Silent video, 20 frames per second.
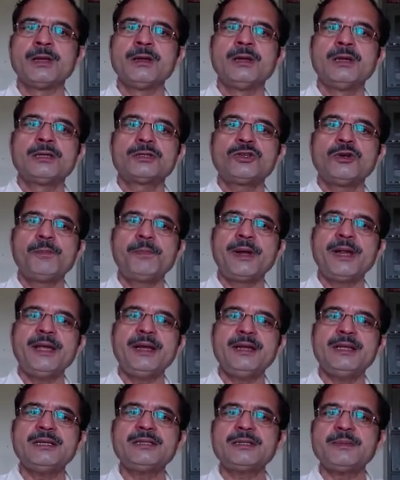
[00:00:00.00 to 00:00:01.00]
So brain
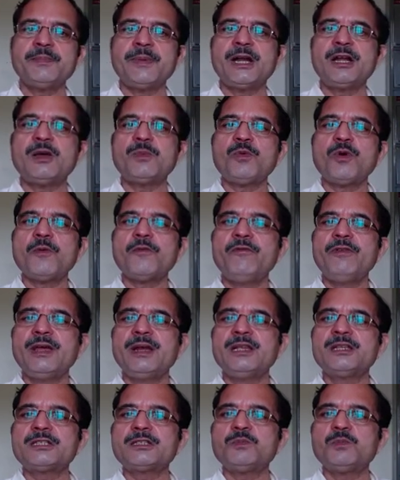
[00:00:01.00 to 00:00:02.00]
is made up of
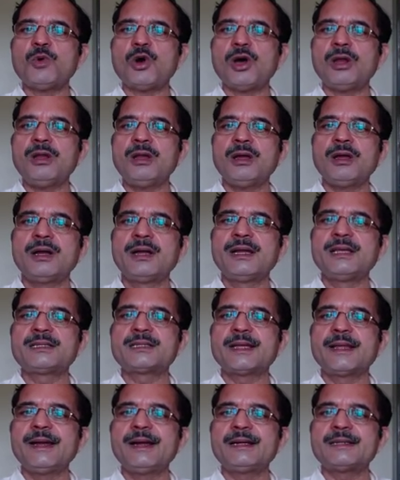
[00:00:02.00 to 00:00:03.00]
very small
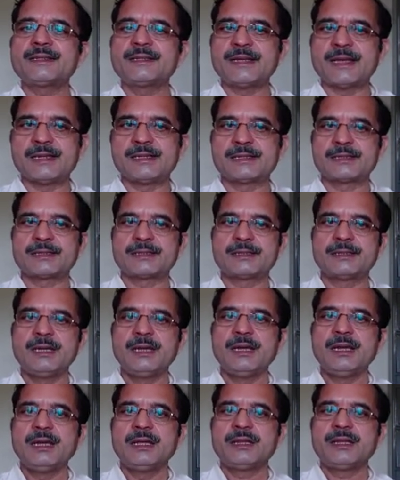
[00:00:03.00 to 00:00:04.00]
discrete cells.
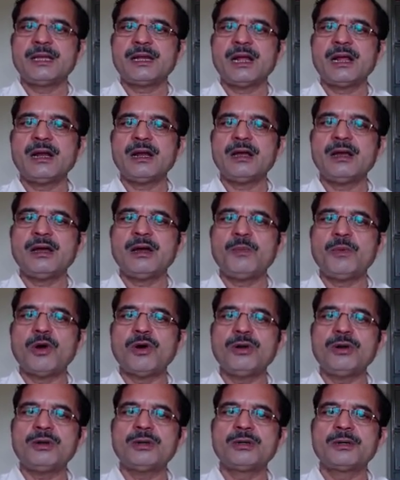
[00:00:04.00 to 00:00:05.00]
There are
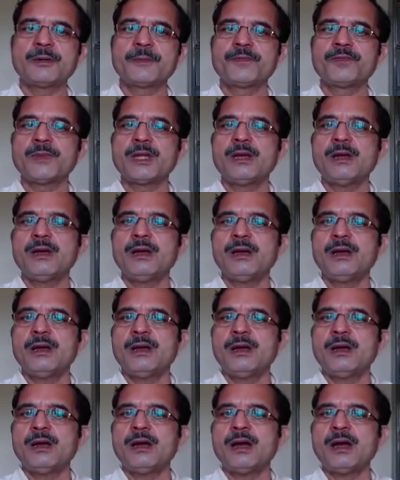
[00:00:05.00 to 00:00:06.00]
about
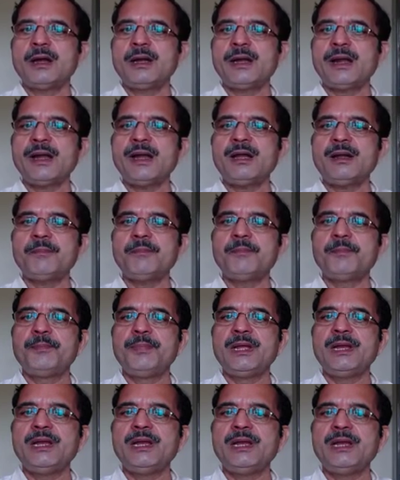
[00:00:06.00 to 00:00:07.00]
100
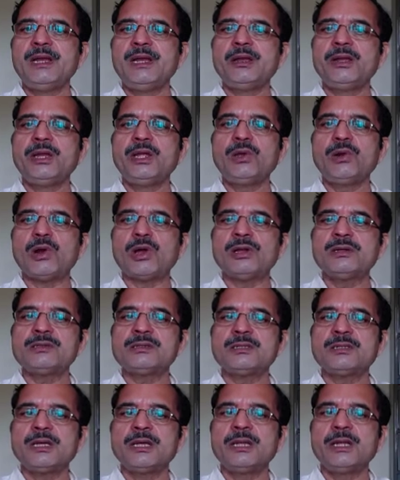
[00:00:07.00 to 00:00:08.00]
billion
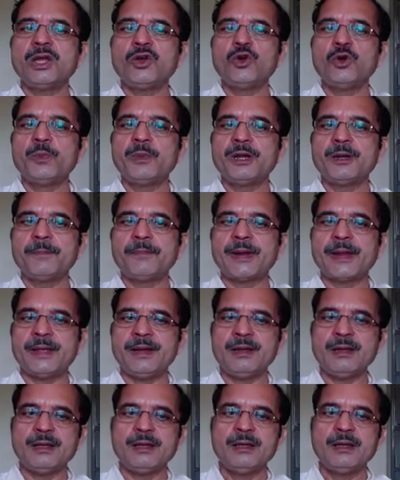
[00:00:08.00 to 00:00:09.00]
neurons in the human
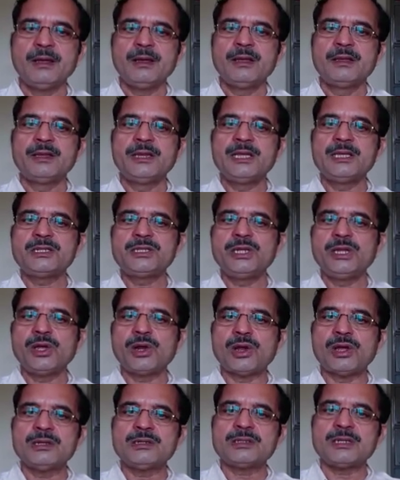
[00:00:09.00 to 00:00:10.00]
brain. These
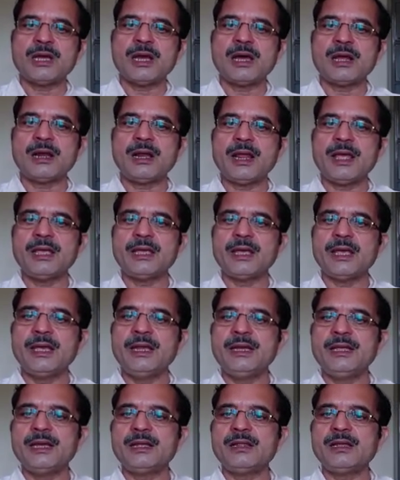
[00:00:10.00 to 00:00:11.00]
neurons are like
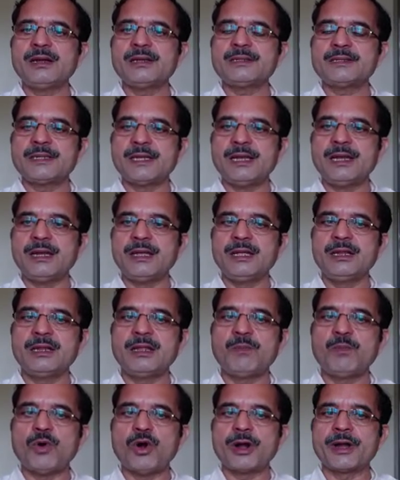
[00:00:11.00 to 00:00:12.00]
any other cell in the
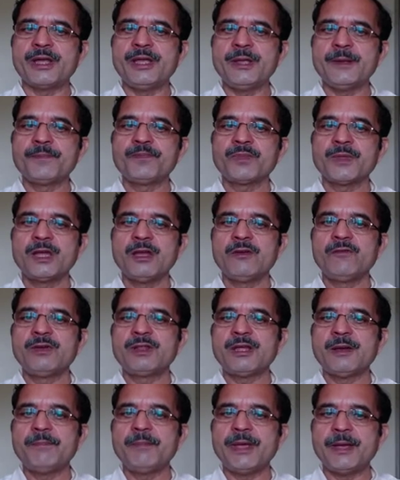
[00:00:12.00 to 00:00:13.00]
body with
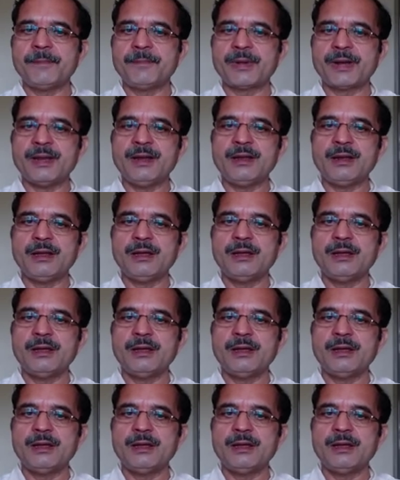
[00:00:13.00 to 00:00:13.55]
a membrane,